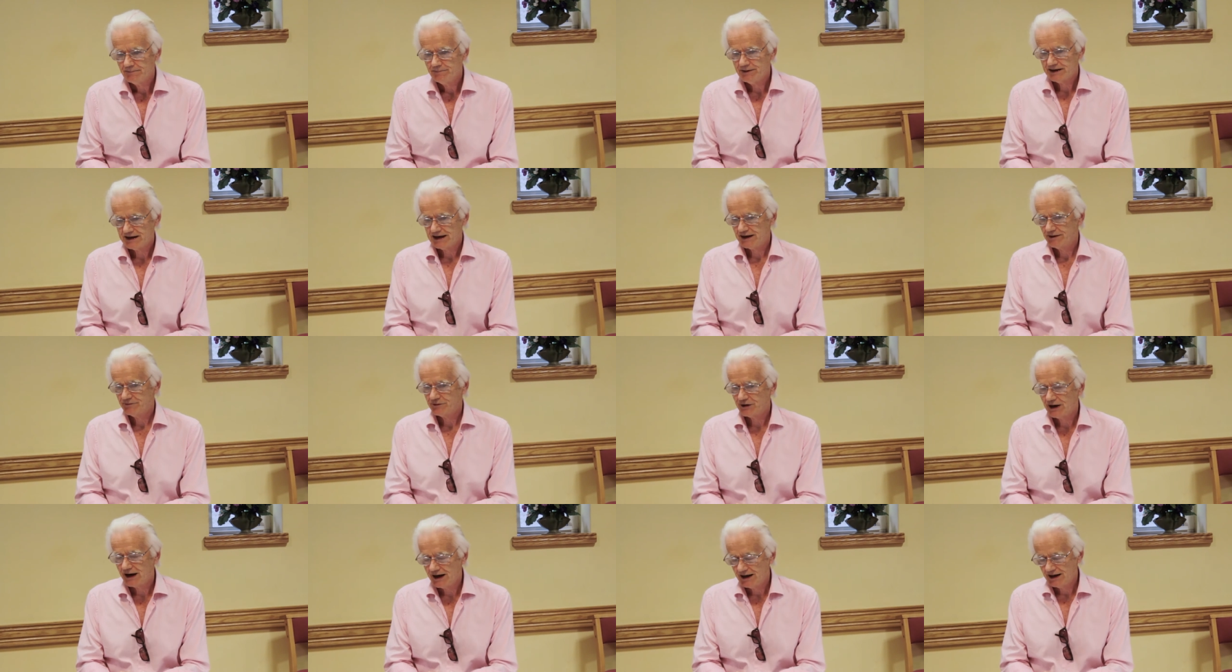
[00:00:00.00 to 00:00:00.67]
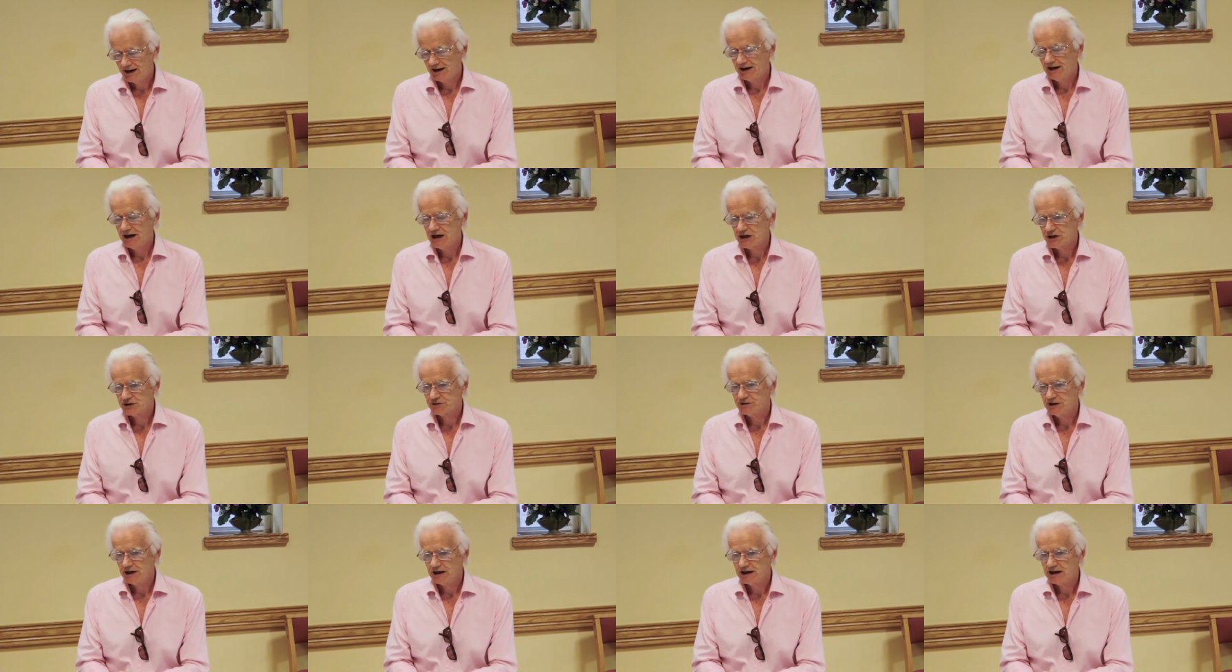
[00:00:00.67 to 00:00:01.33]
the
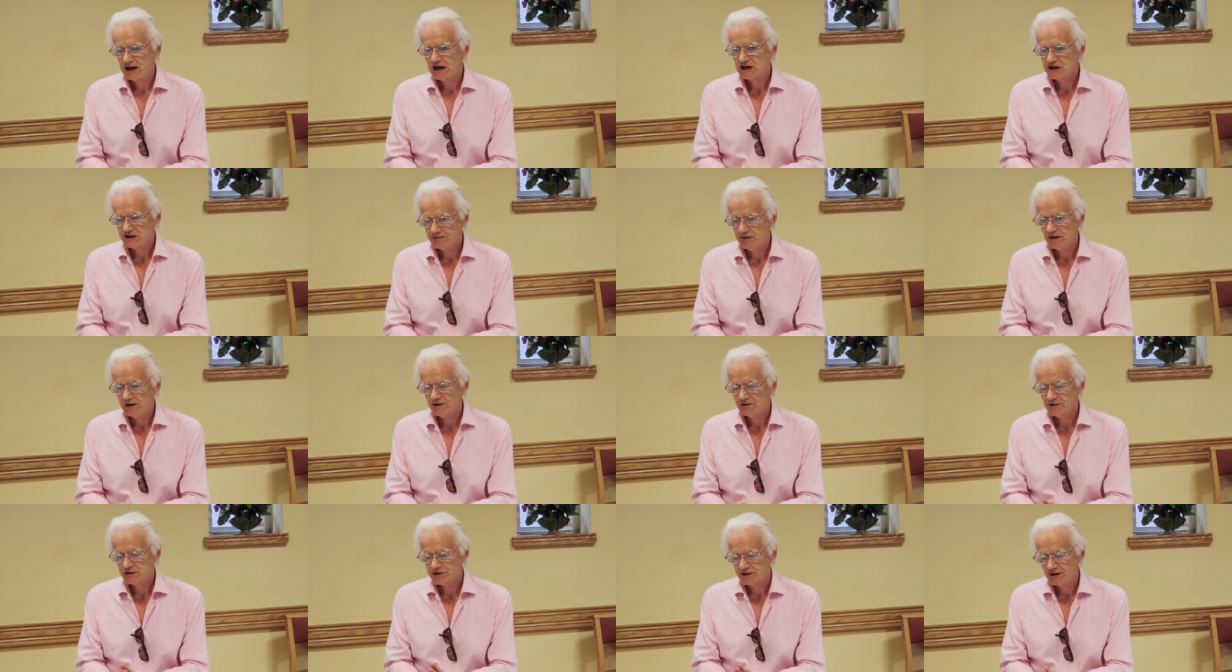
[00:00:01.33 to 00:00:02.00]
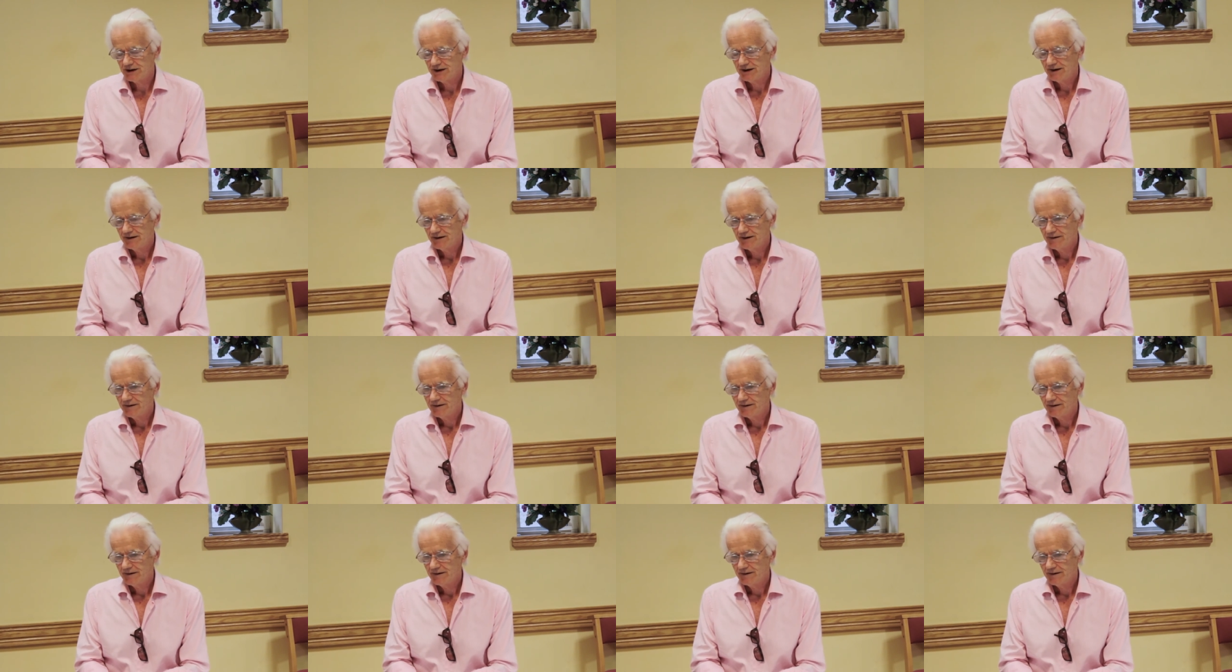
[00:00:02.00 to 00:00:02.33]
highlights, really. I suppose